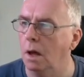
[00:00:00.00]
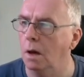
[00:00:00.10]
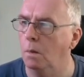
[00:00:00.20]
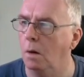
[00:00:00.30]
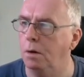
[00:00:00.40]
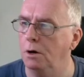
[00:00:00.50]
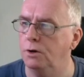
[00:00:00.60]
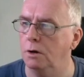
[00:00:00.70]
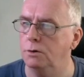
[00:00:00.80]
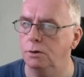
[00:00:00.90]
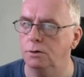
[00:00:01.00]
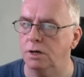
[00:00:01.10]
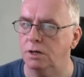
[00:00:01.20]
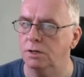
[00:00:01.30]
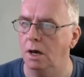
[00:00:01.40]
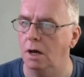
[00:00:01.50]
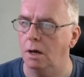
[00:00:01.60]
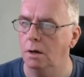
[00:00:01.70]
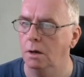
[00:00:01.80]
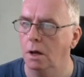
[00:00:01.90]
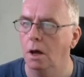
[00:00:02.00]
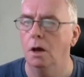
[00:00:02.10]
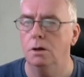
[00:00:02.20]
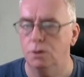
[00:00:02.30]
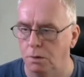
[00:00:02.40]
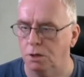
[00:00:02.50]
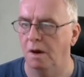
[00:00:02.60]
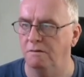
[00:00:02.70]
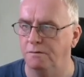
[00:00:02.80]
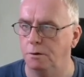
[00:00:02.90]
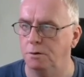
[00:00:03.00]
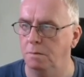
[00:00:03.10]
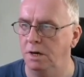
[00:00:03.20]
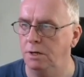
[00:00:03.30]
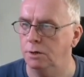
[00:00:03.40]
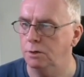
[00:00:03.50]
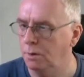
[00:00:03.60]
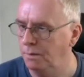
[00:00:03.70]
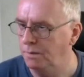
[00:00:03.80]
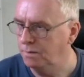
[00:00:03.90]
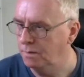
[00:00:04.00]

and 1.026 there. So what's about 40 meters?